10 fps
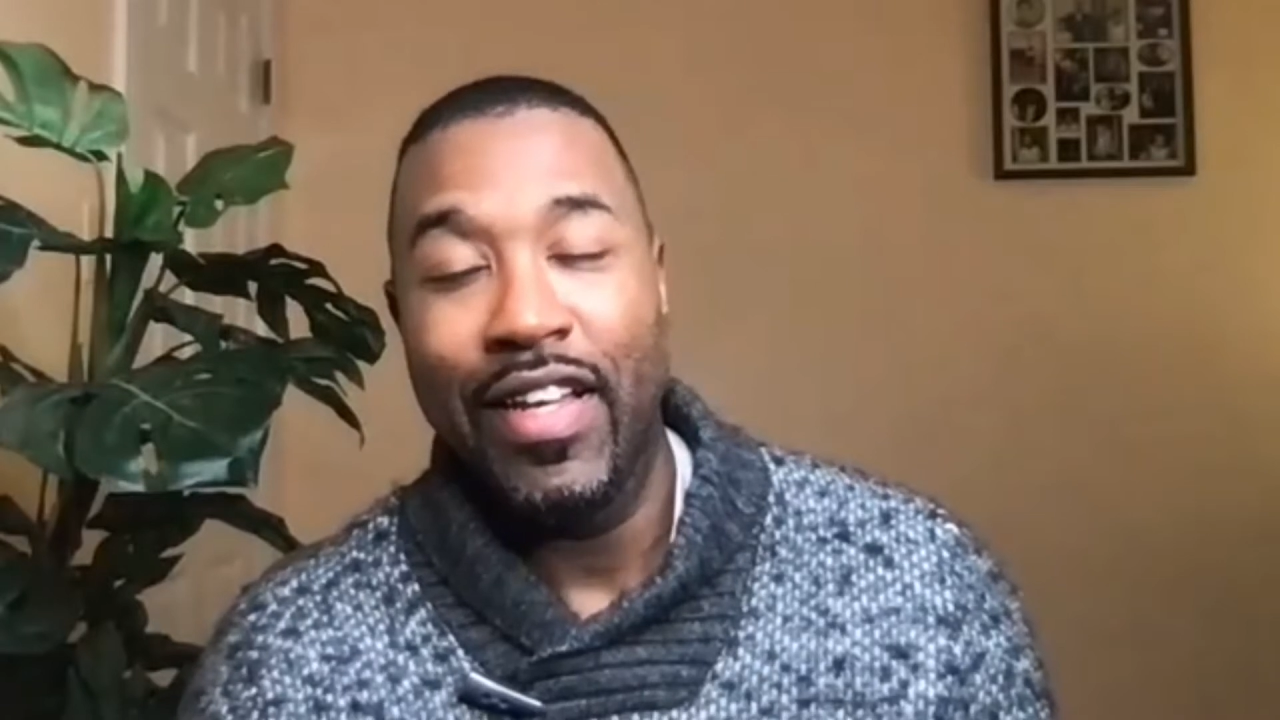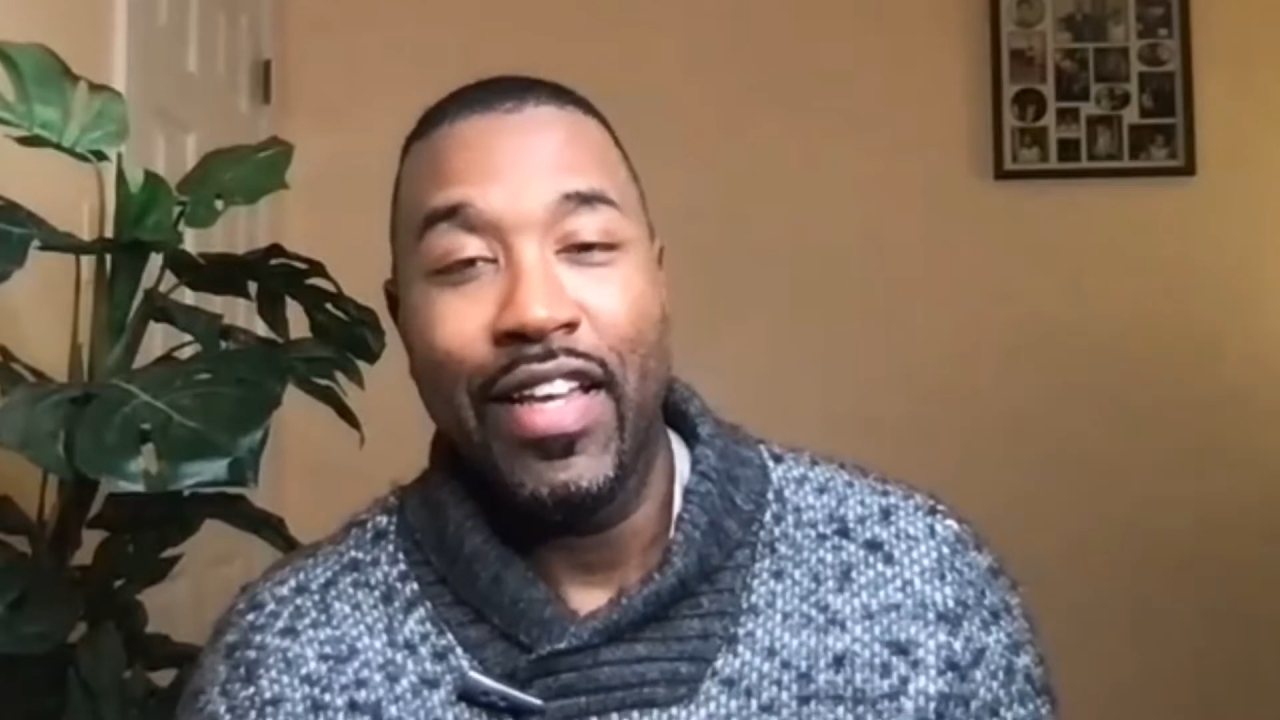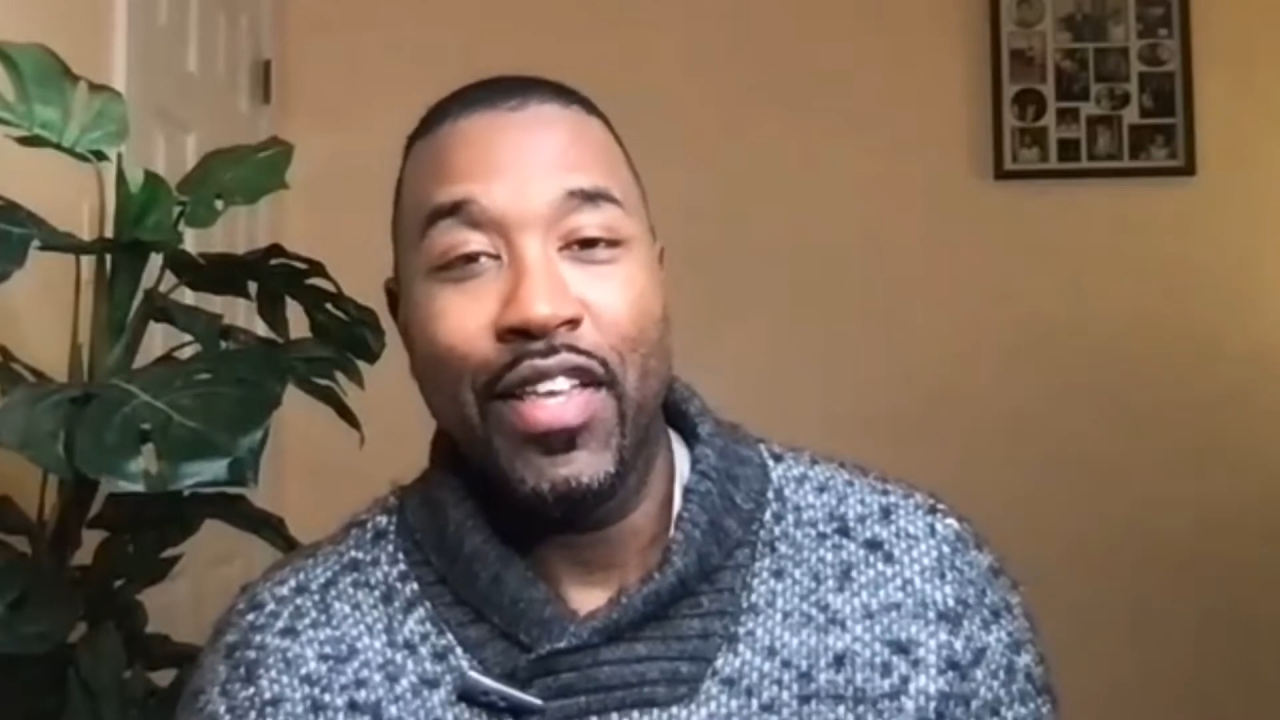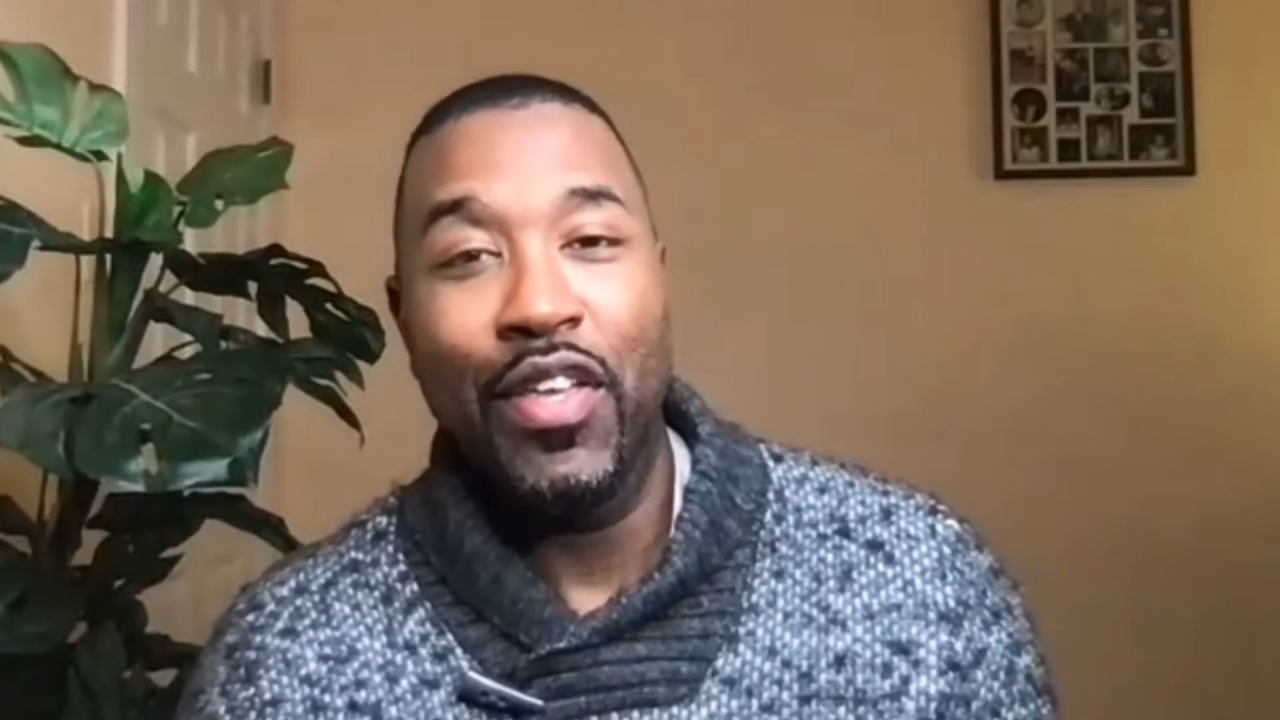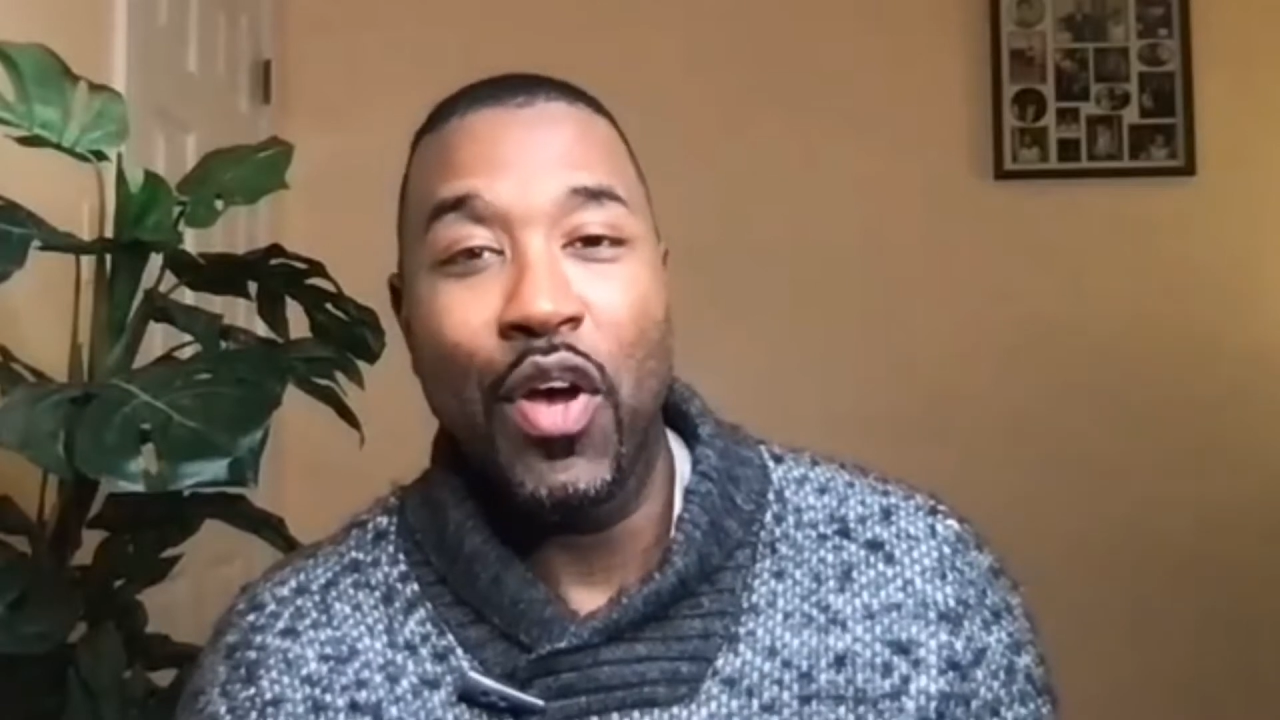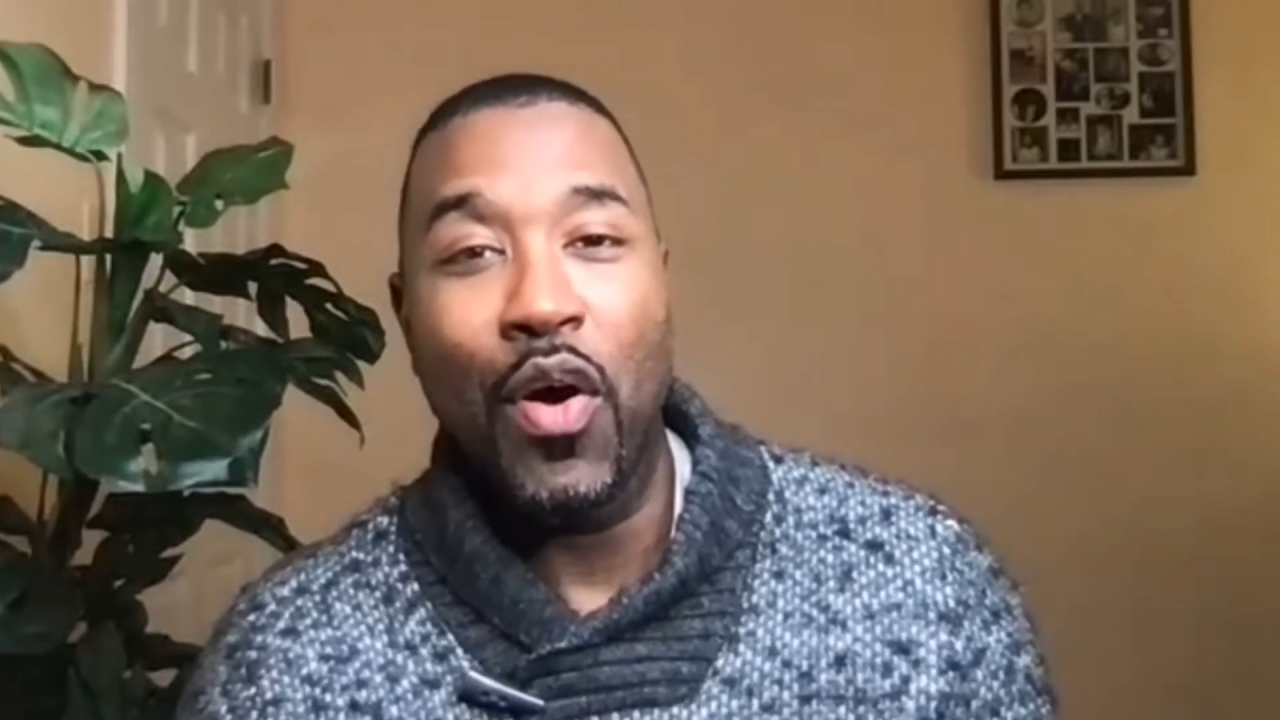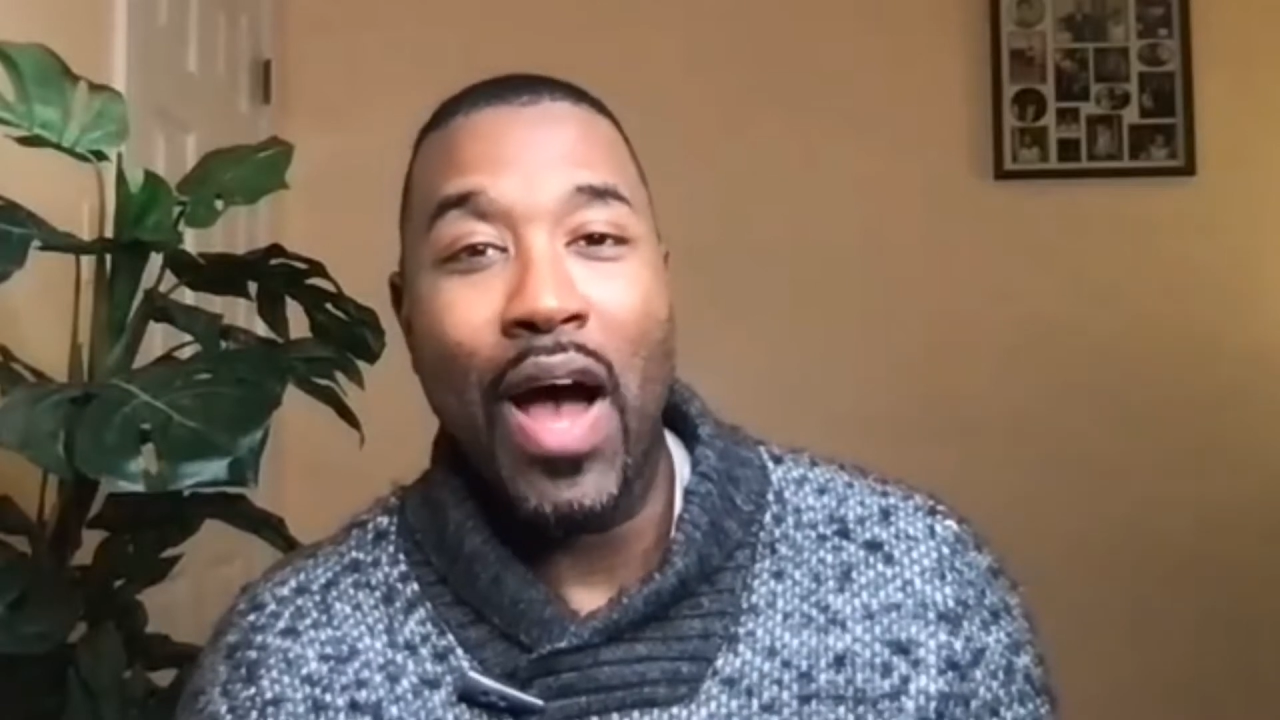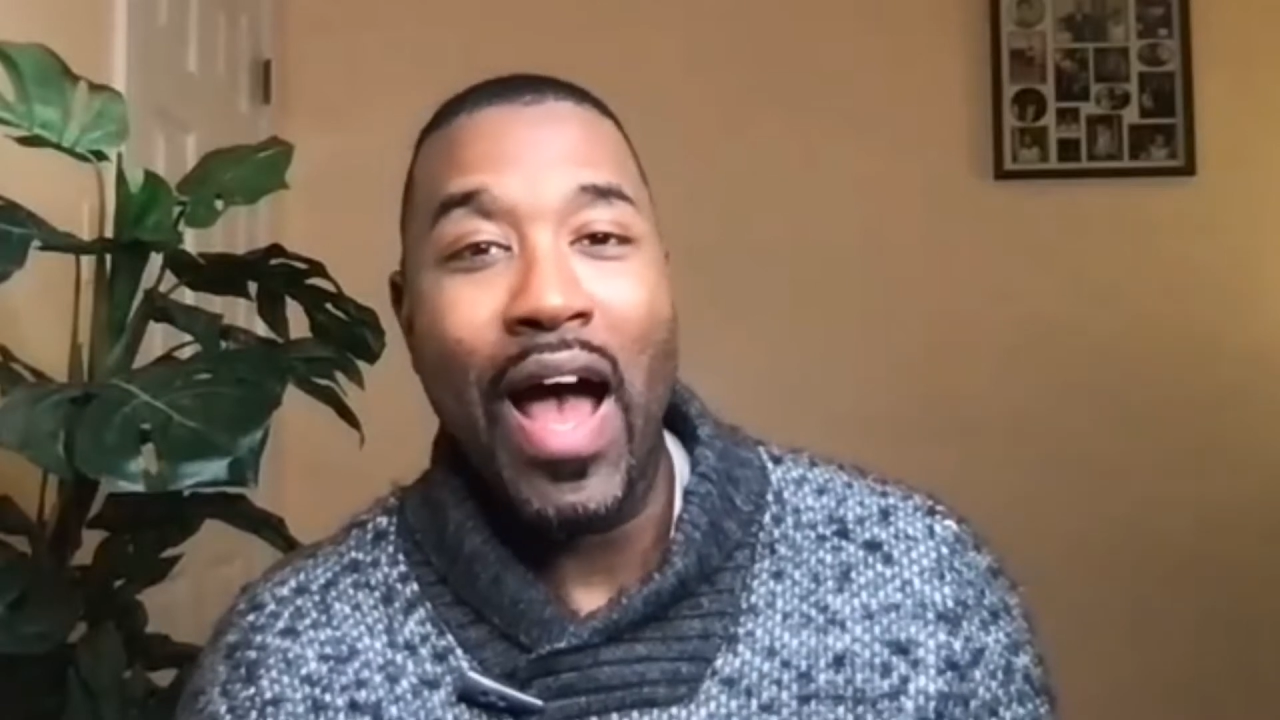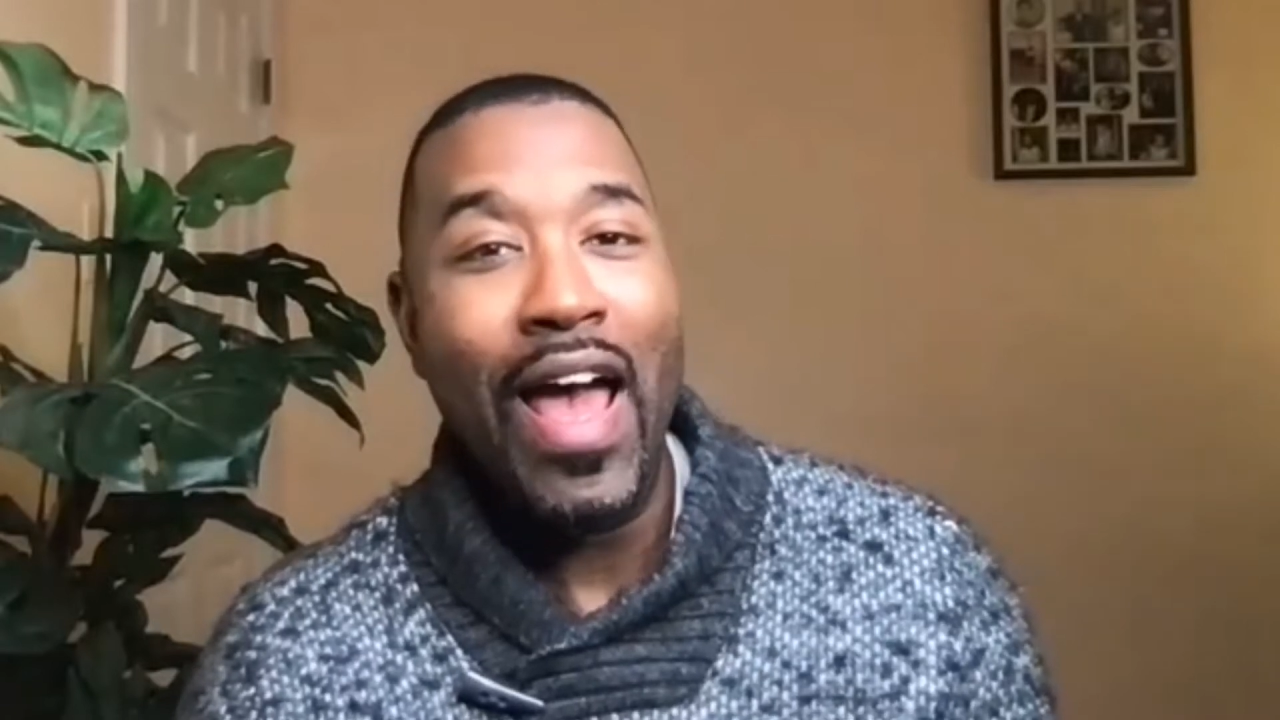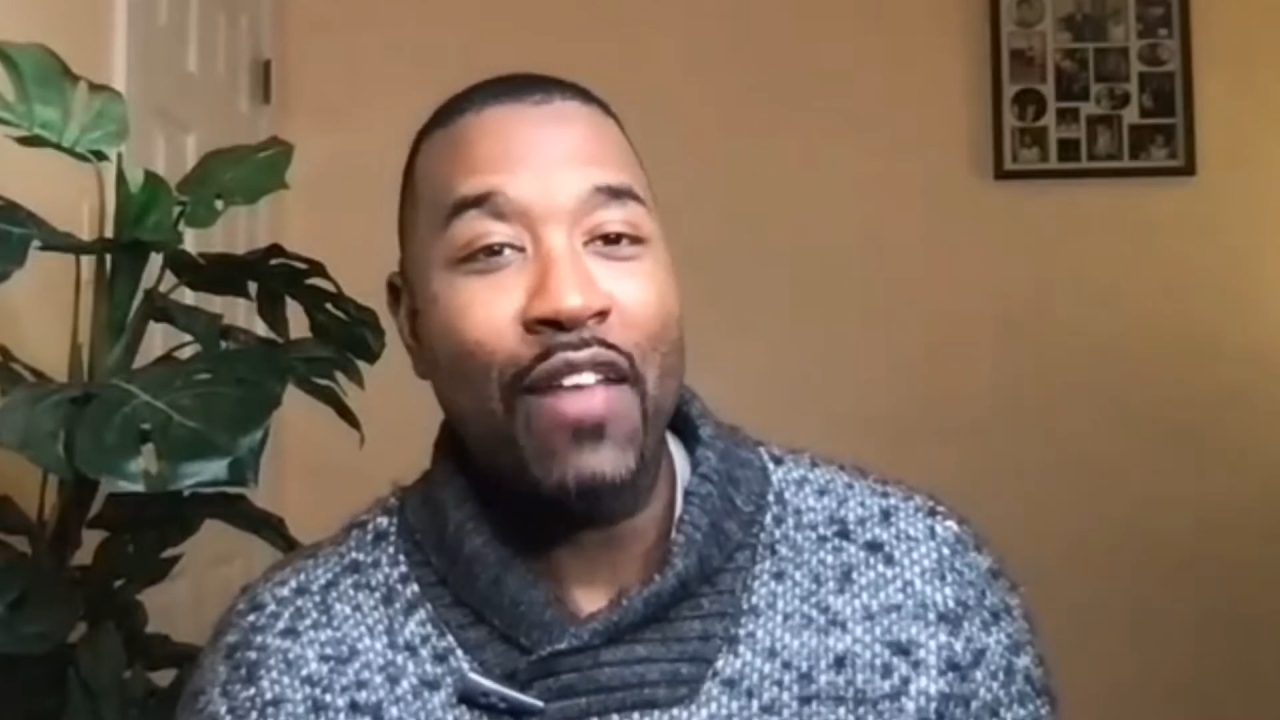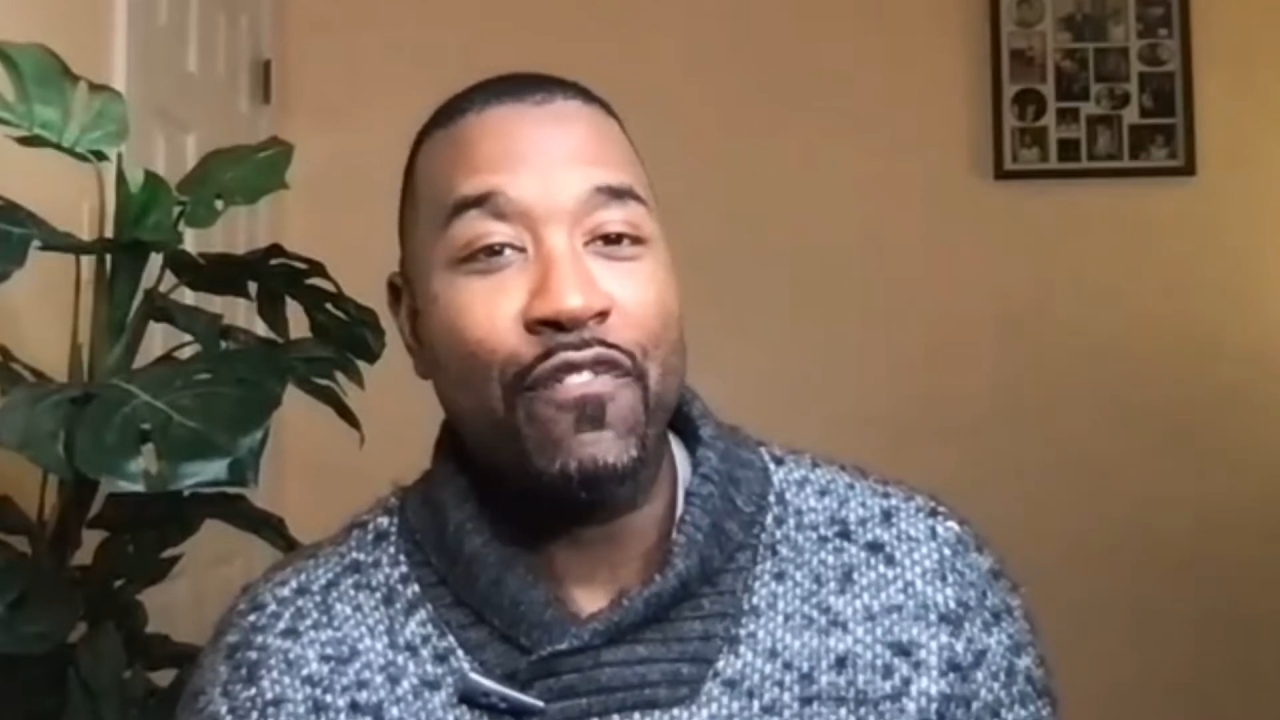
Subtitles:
at